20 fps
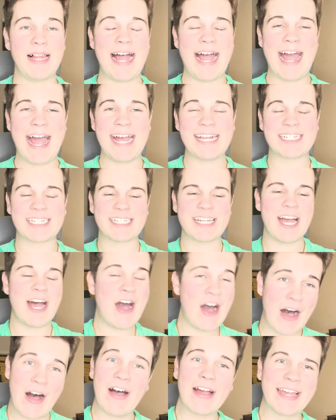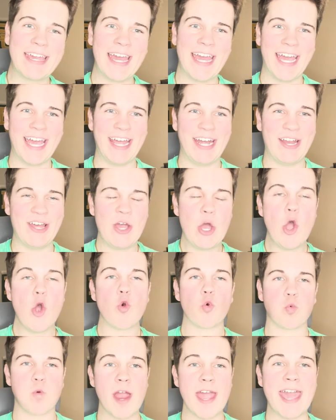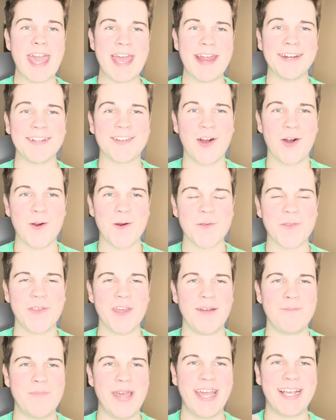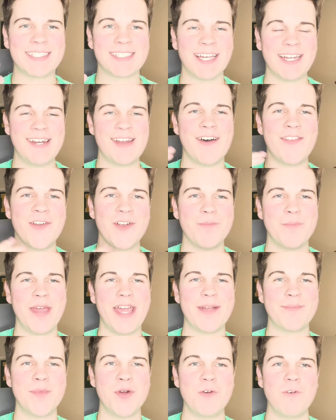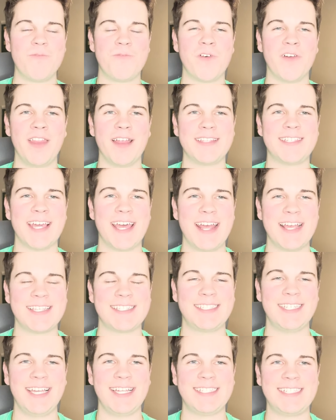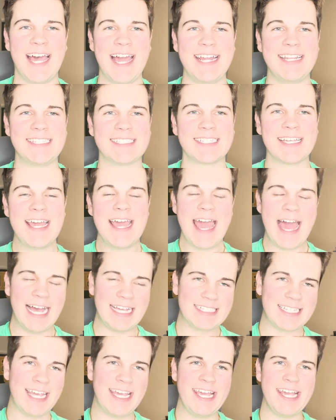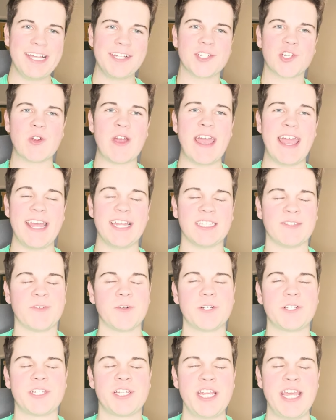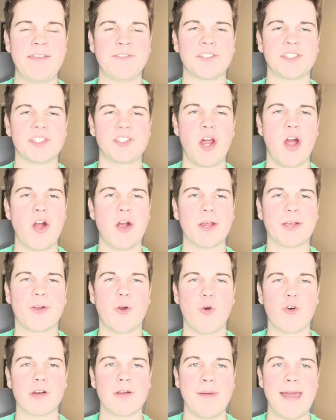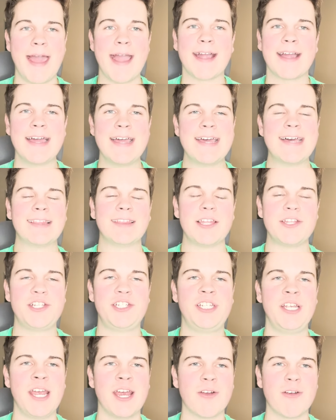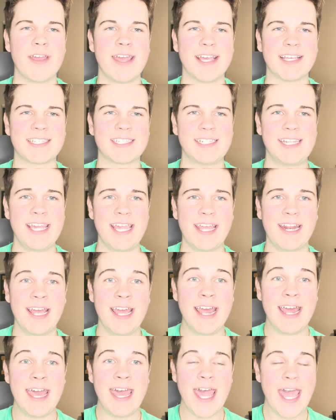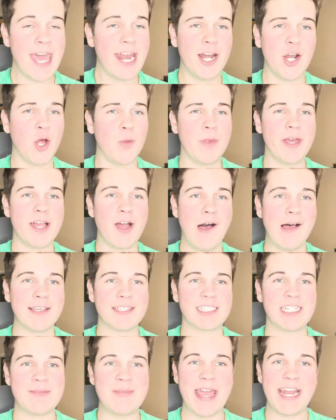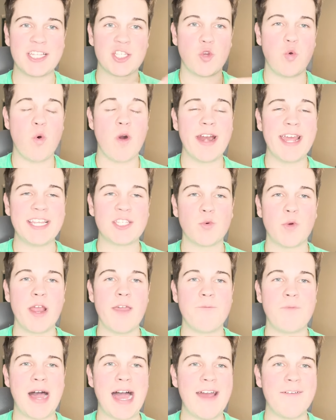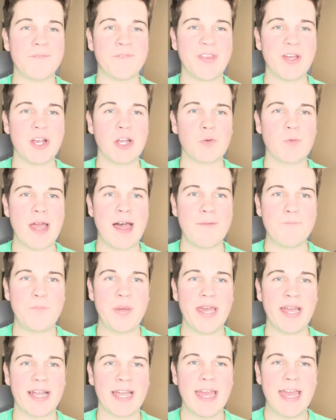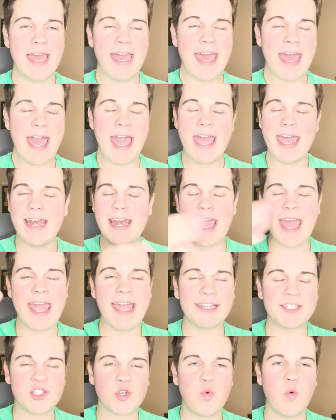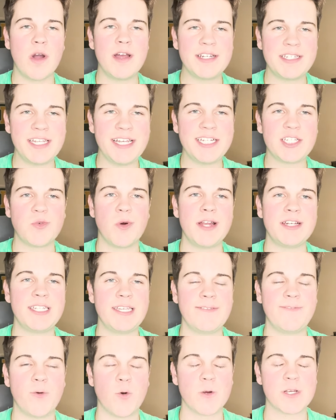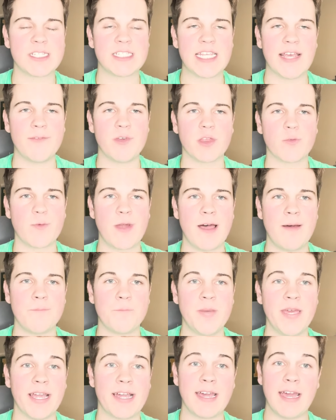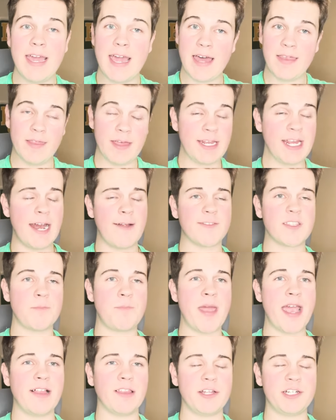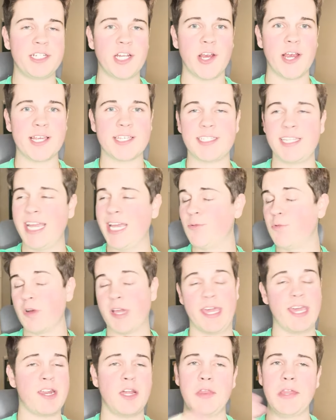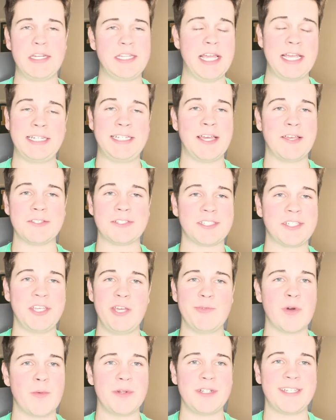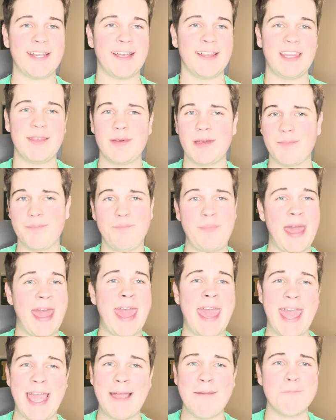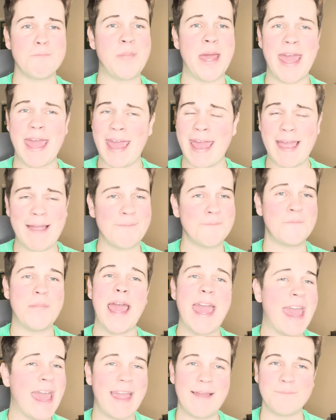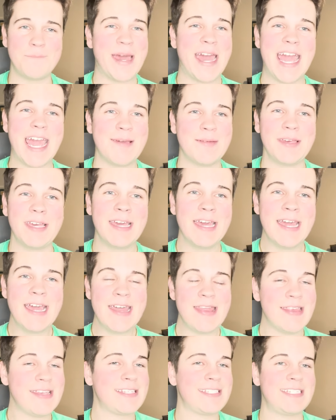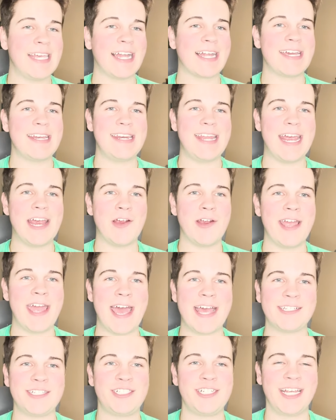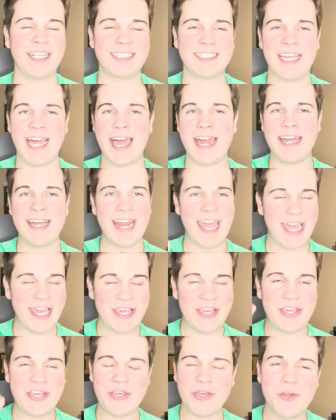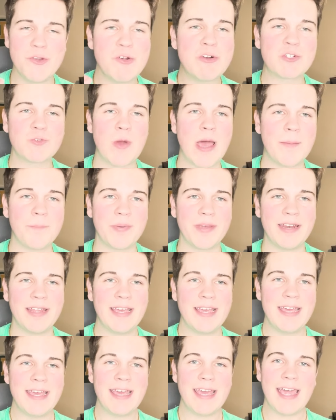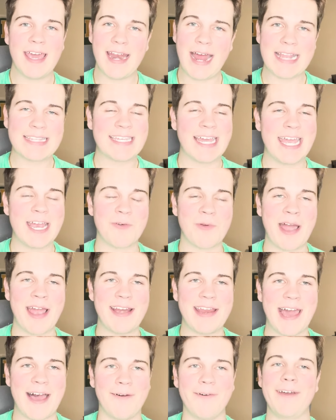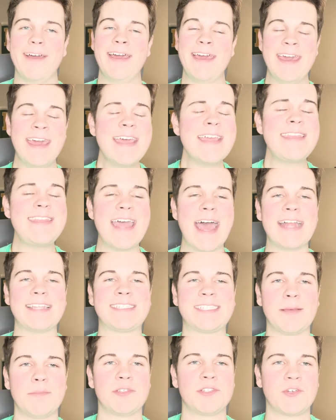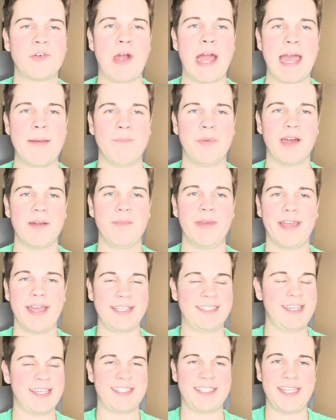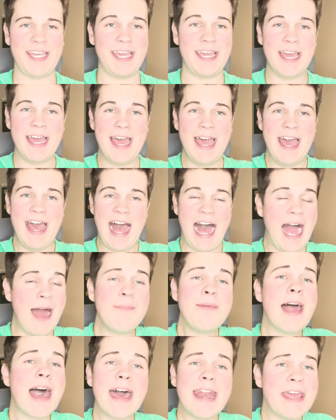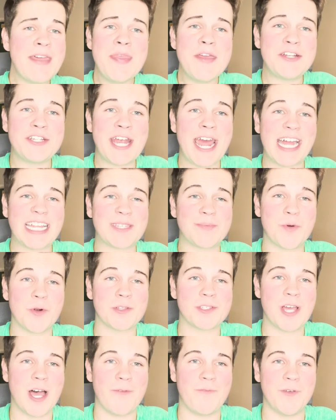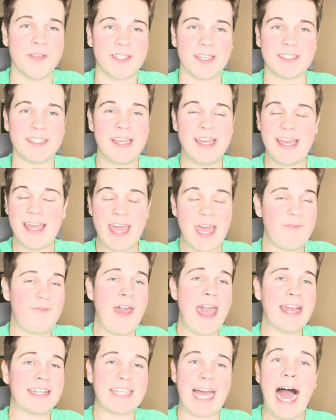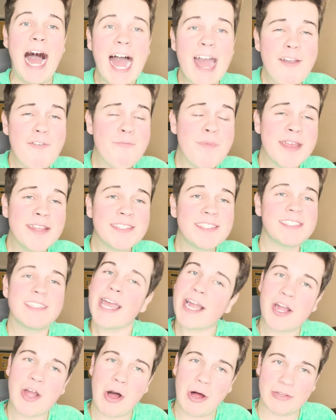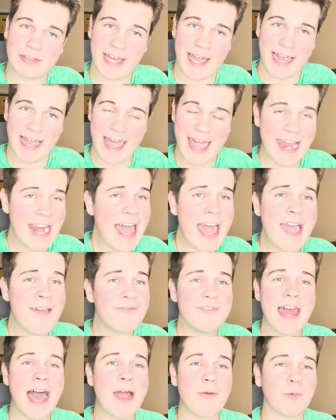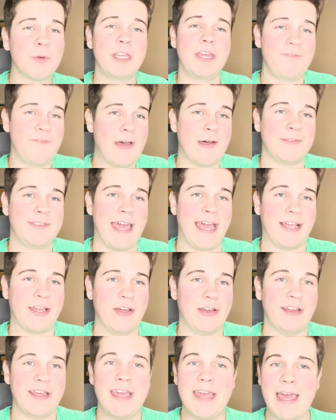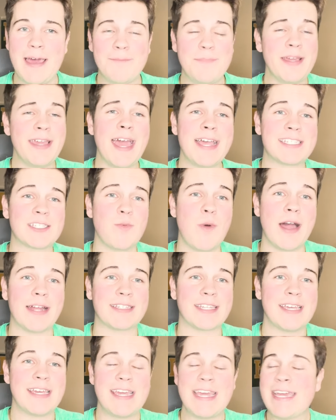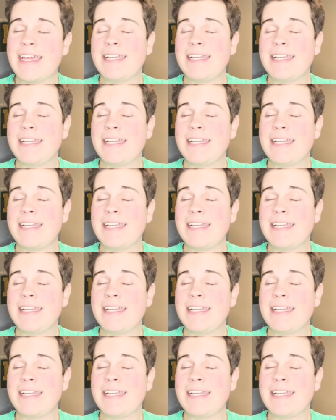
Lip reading: splash again. Rand Carthan makes another big move for the Tennessee Titans as he trades for Chiefs star cornerback Legarius Sneed, and it only cost him a 2025 third round pick and a 2024 seventh round pick. They did have to pay Legarius Sneed. We'll get all the details to you momentarily, but bang, bang, bang, baby. The secondary has just gotten a huge weapon. And I'll tell you right now, hit that subscribe button, because you see, I'm not in the chat sports offices. In fact, I've been sick all day and I have not really felt that good. But guess what?